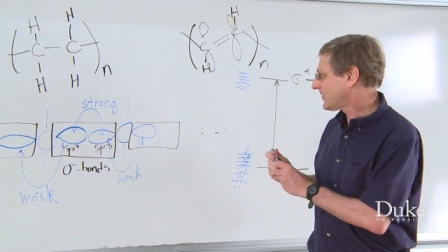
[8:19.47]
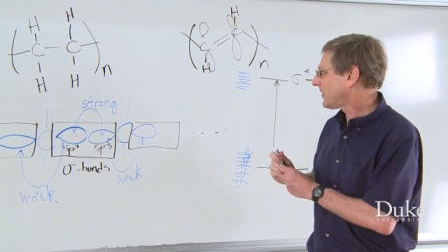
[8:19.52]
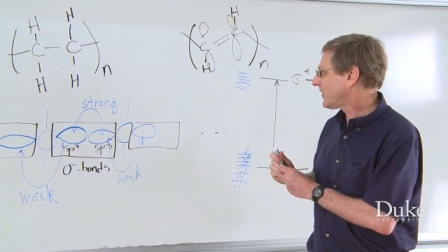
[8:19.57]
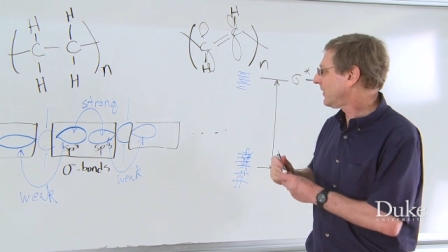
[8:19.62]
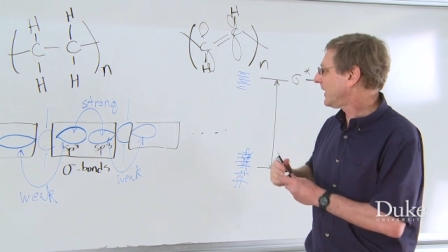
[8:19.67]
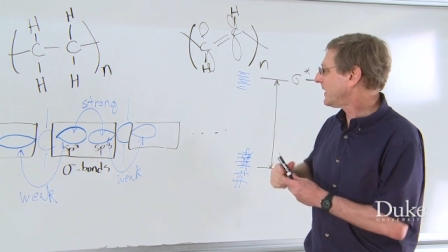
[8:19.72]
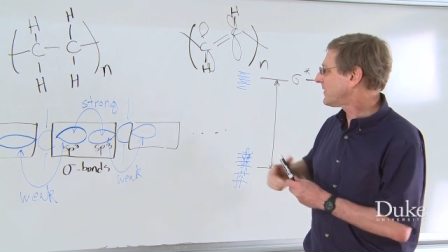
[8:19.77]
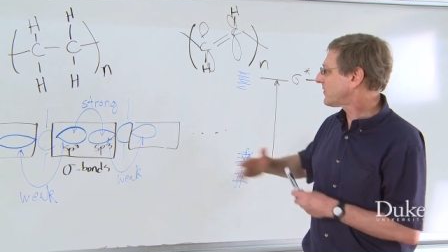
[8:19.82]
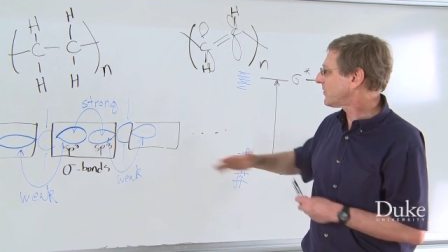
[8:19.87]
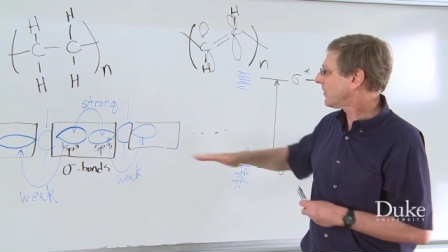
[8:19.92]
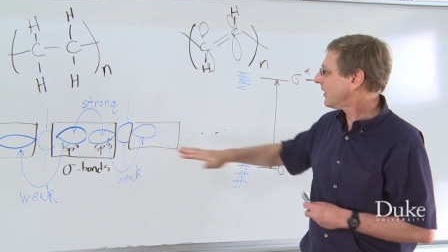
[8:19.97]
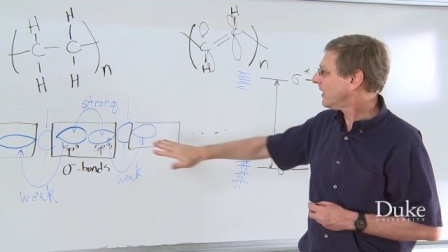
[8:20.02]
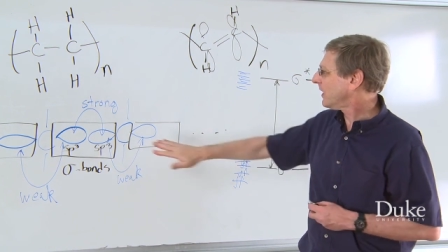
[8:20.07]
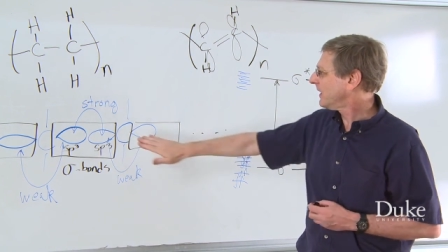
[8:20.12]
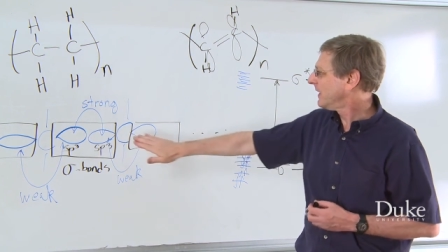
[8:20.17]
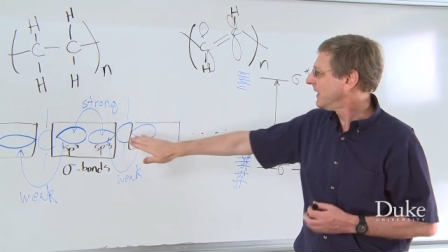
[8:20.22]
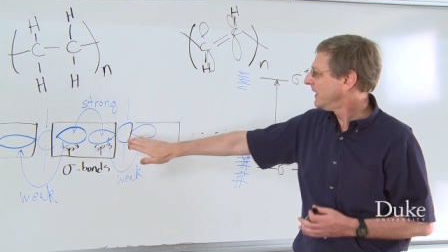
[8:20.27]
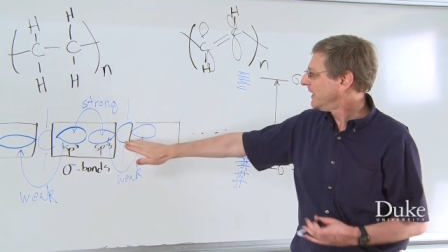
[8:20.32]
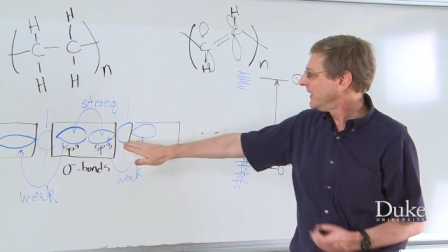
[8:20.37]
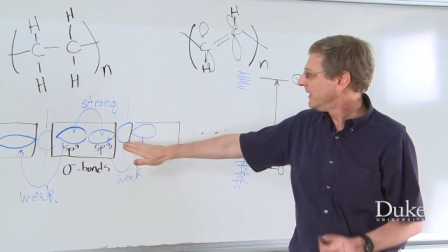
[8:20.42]
So let's
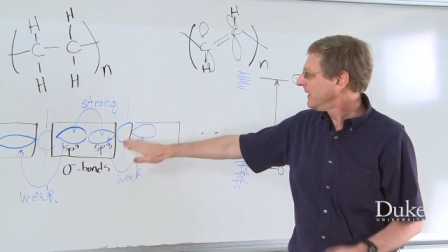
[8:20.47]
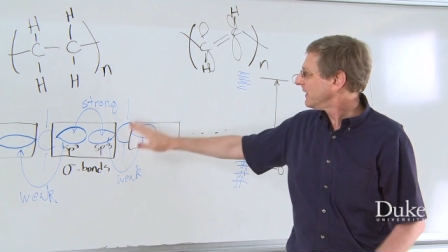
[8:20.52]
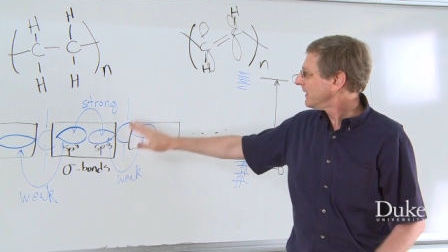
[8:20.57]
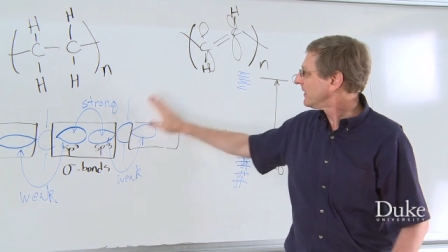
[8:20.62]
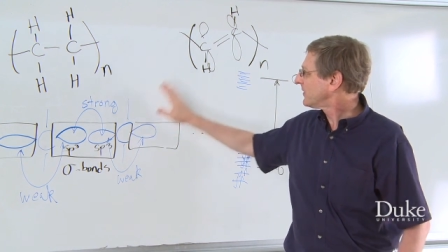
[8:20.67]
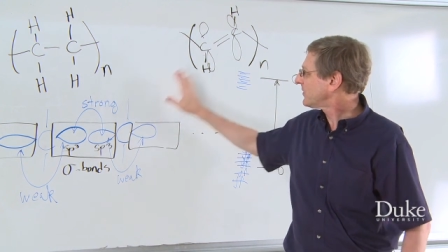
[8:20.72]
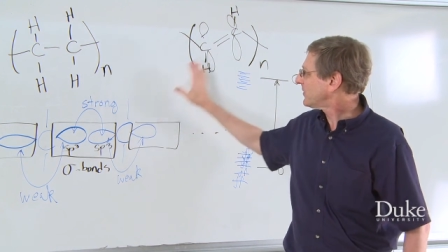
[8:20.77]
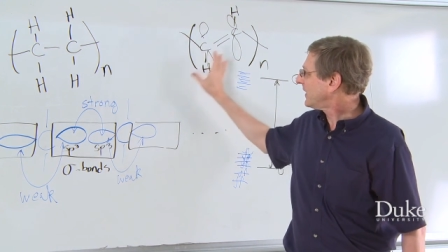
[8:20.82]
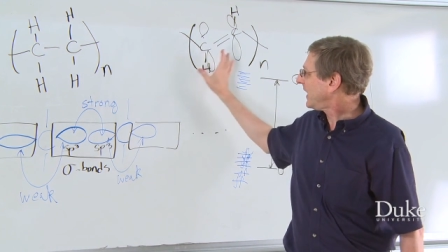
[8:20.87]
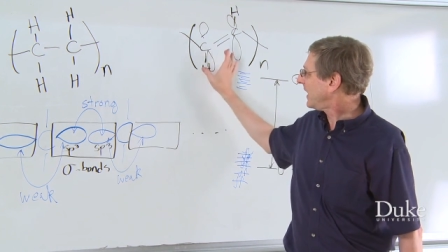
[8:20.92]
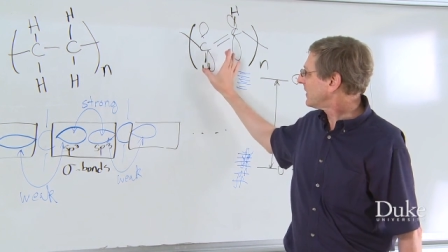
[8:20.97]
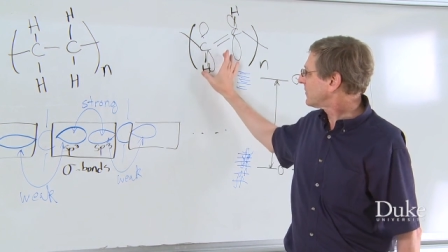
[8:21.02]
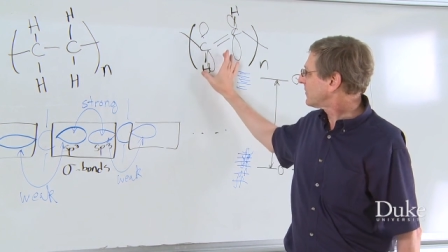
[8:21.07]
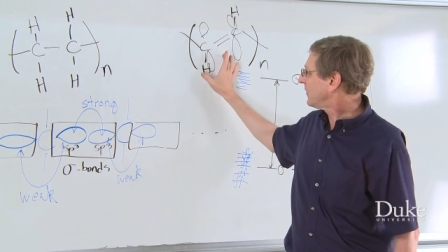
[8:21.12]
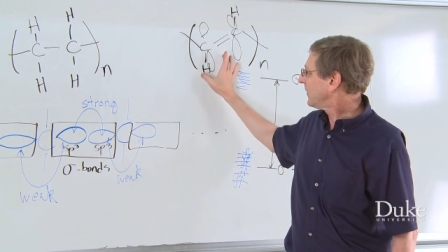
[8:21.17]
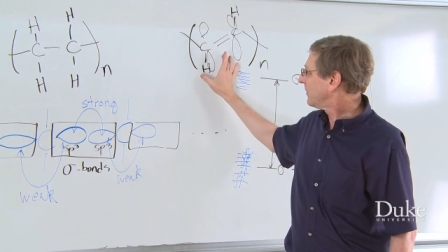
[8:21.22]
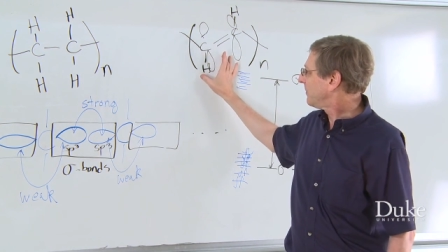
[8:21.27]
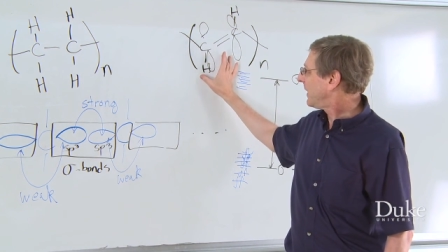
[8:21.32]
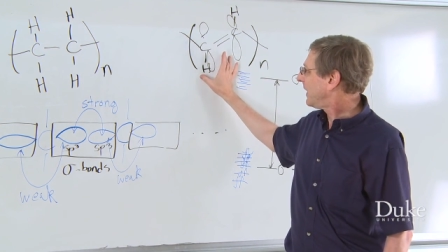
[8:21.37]
draw the sketch for